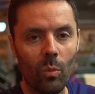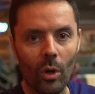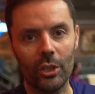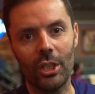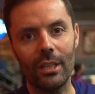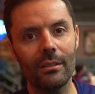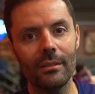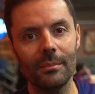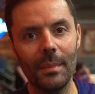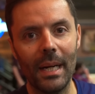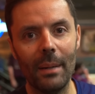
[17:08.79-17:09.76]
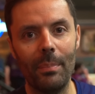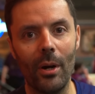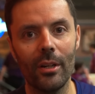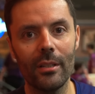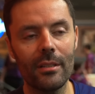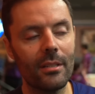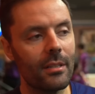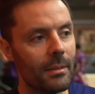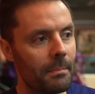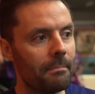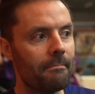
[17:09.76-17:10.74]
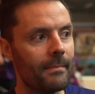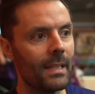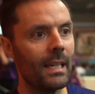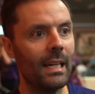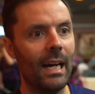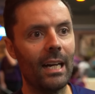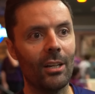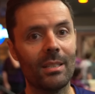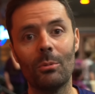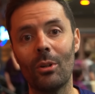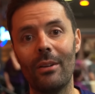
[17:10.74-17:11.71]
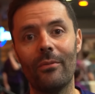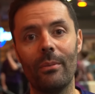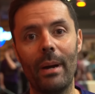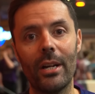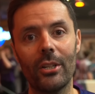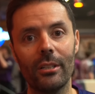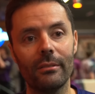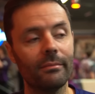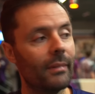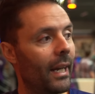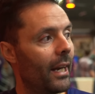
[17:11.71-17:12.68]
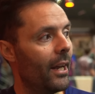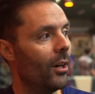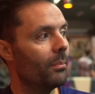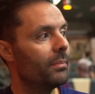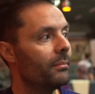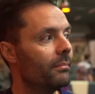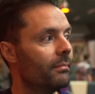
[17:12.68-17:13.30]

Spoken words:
watching my opponents, I got some good information and it helped.